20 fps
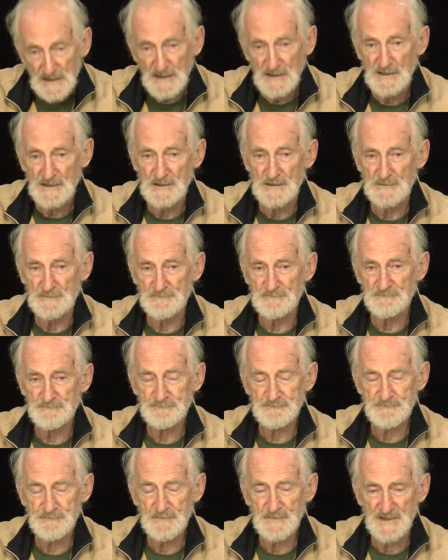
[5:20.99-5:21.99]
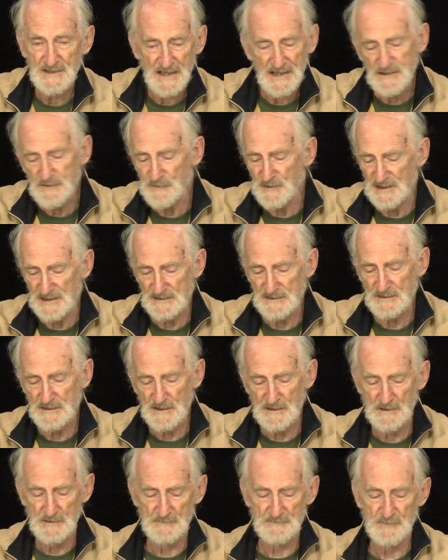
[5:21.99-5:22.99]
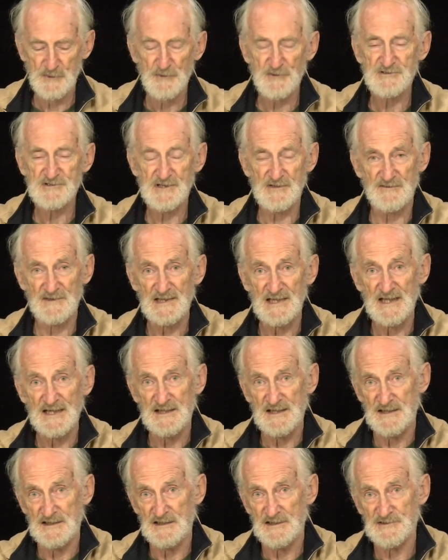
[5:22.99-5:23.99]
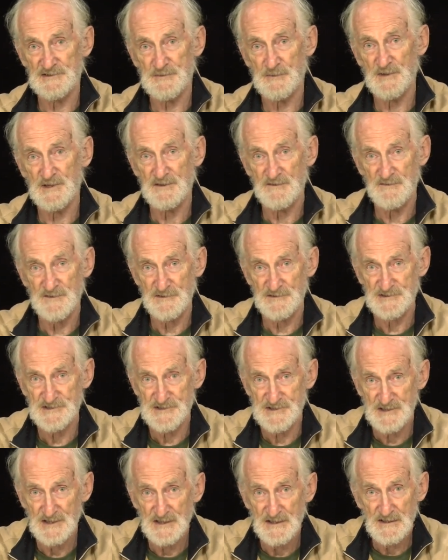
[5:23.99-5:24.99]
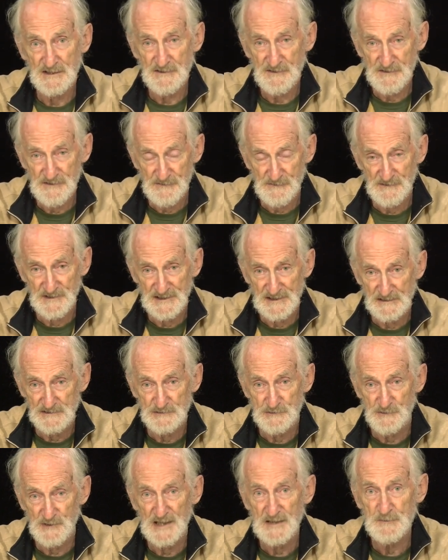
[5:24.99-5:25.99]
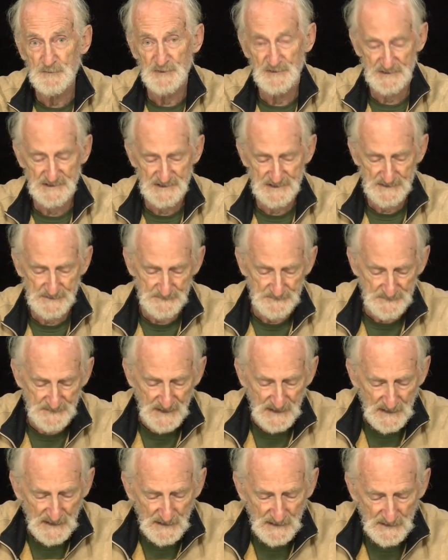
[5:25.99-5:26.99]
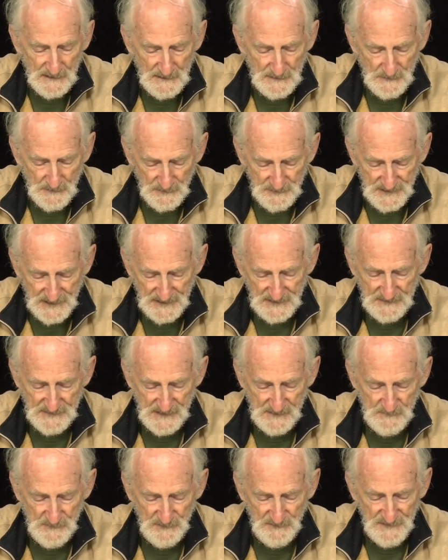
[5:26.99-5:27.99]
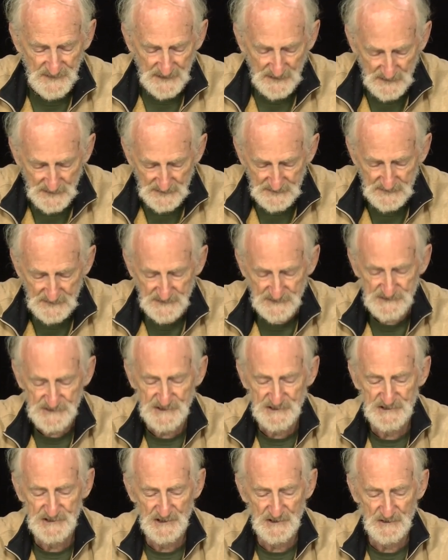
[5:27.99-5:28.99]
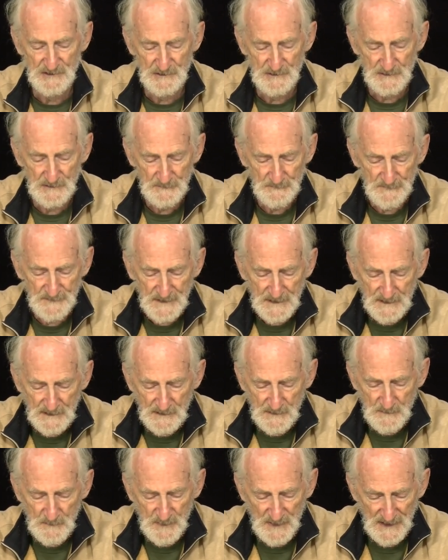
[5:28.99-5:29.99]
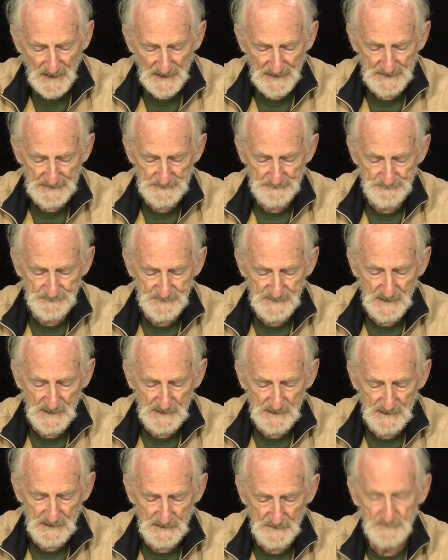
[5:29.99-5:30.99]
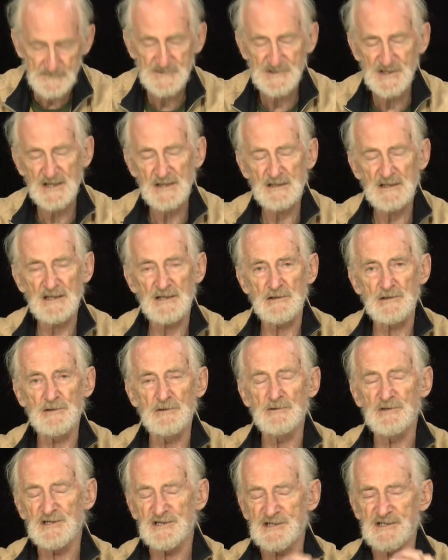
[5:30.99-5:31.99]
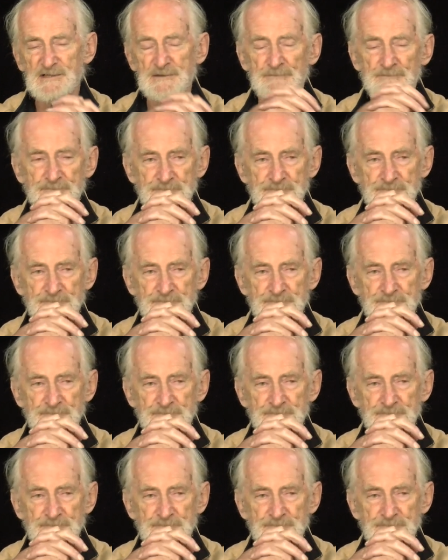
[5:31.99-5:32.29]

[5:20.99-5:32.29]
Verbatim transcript: Um, but anyway, um, Portrait of a Lady is one of those three great books. Uh, okay, then moving on, there's The Jungle by uh, Sinclair Lewis,